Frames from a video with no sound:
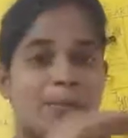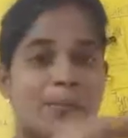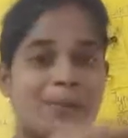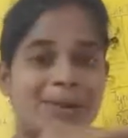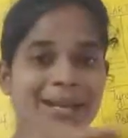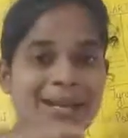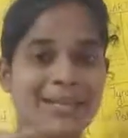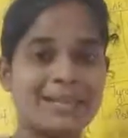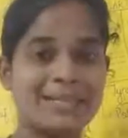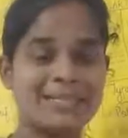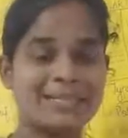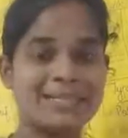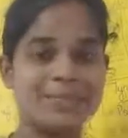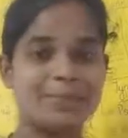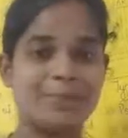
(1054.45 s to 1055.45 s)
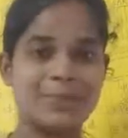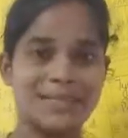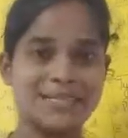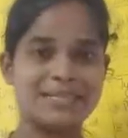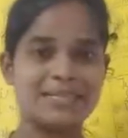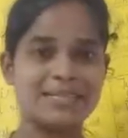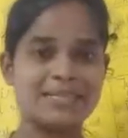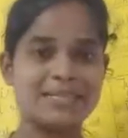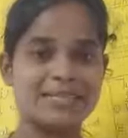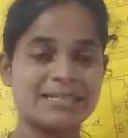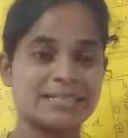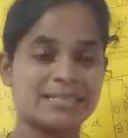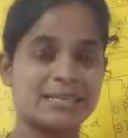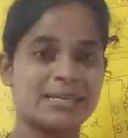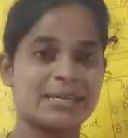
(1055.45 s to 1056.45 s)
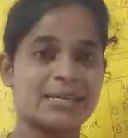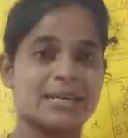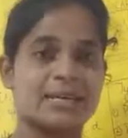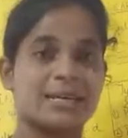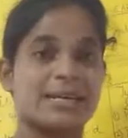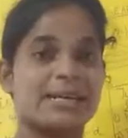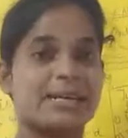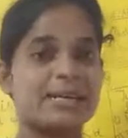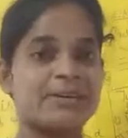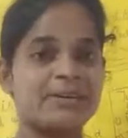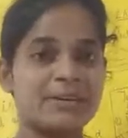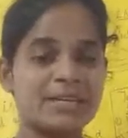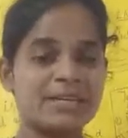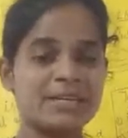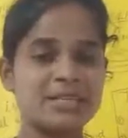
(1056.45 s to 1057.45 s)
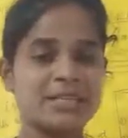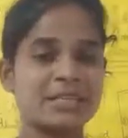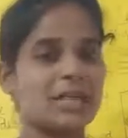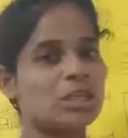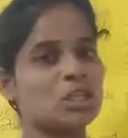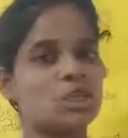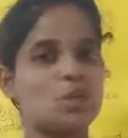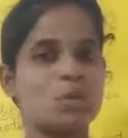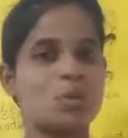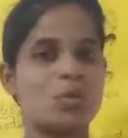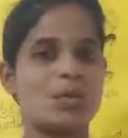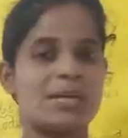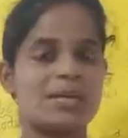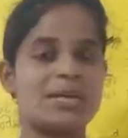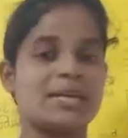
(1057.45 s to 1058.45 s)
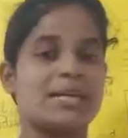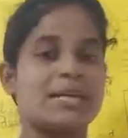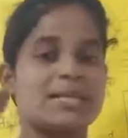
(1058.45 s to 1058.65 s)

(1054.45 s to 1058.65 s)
plain places, rivers and so on.